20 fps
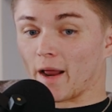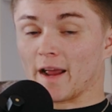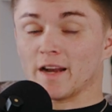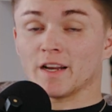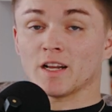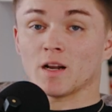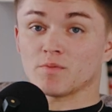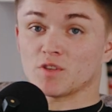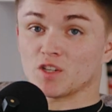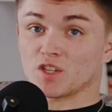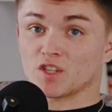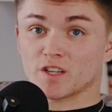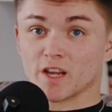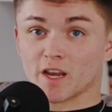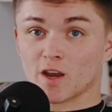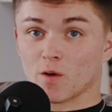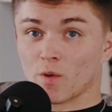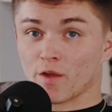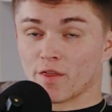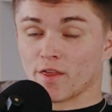I ended up just
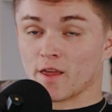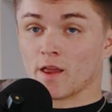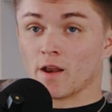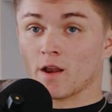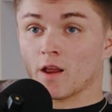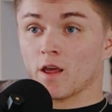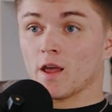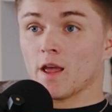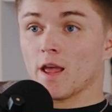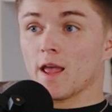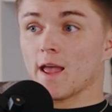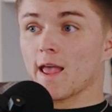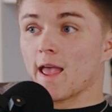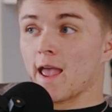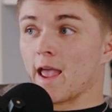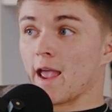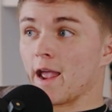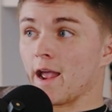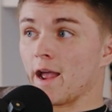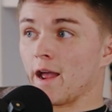sticking with it
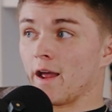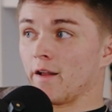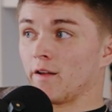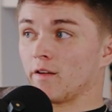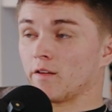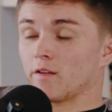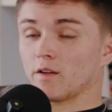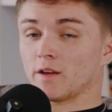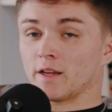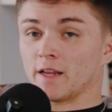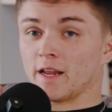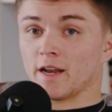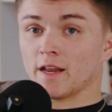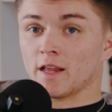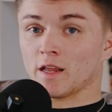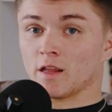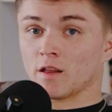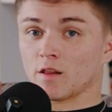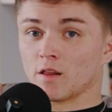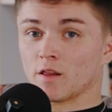and
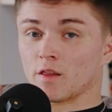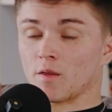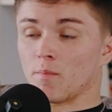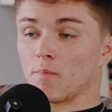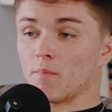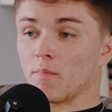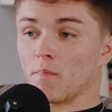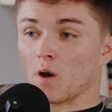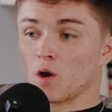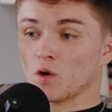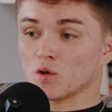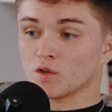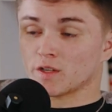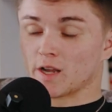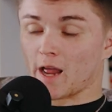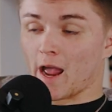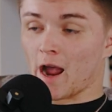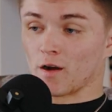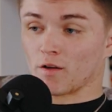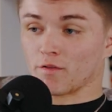getting the
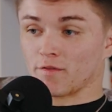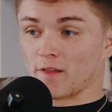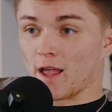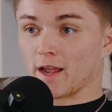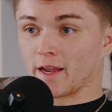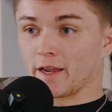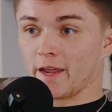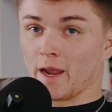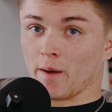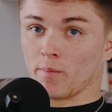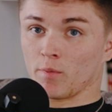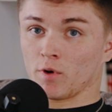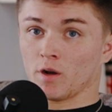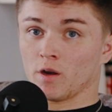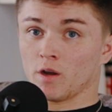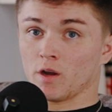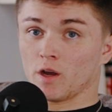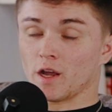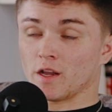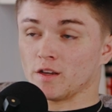most out of that
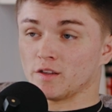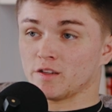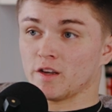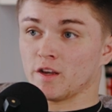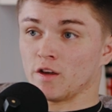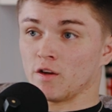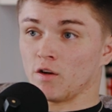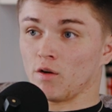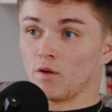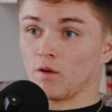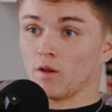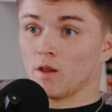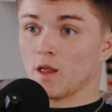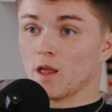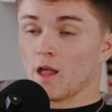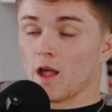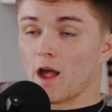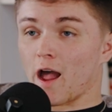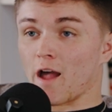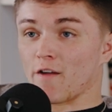camera until
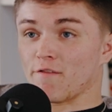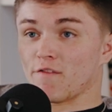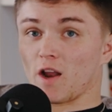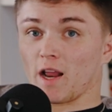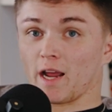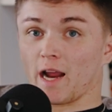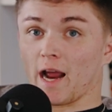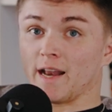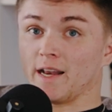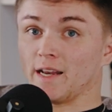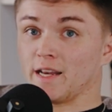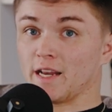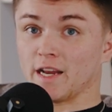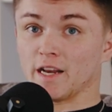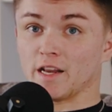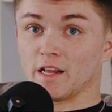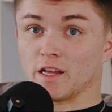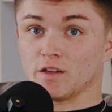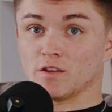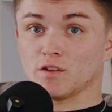I felt like I
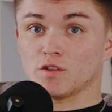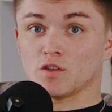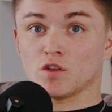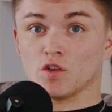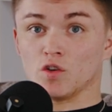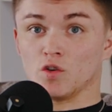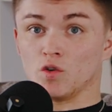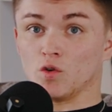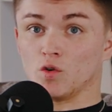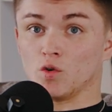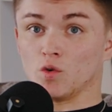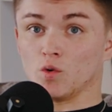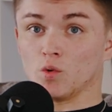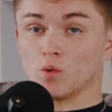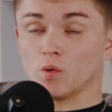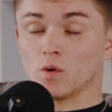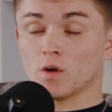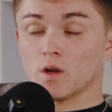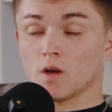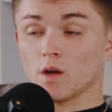needed
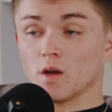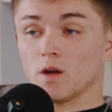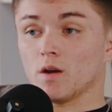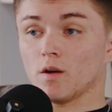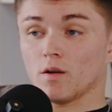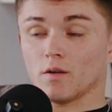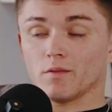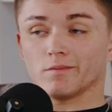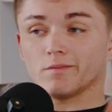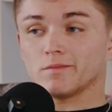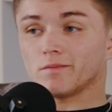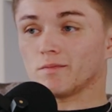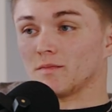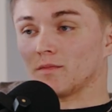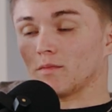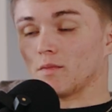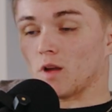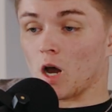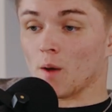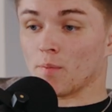to
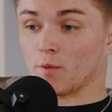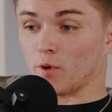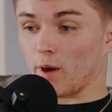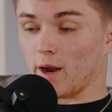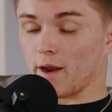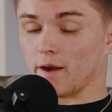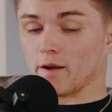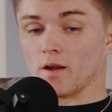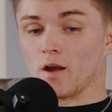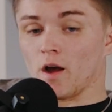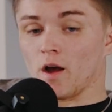upgrade.